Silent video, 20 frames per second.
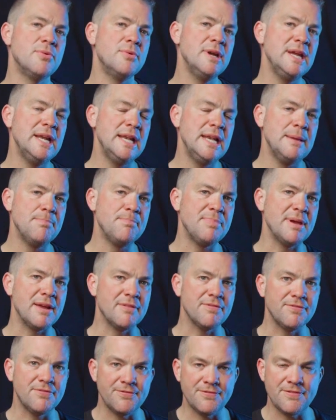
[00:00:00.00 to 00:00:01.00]
really
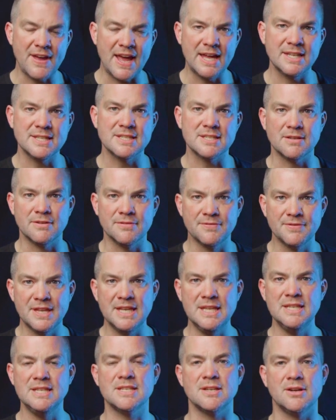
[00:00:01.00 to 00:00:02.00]
big fans of
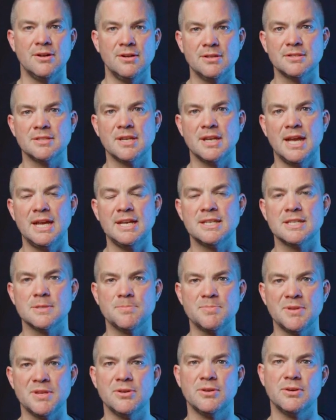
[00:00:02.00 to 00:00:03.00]
these
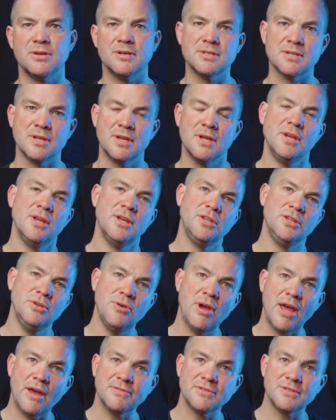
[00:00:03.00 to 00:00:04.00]
alternators because
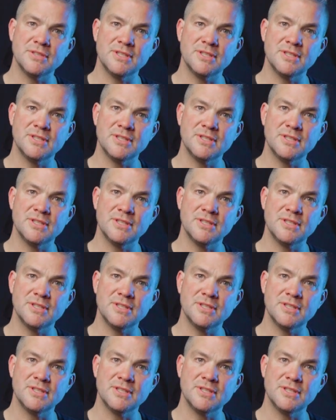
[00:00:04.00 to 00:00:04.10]
you have to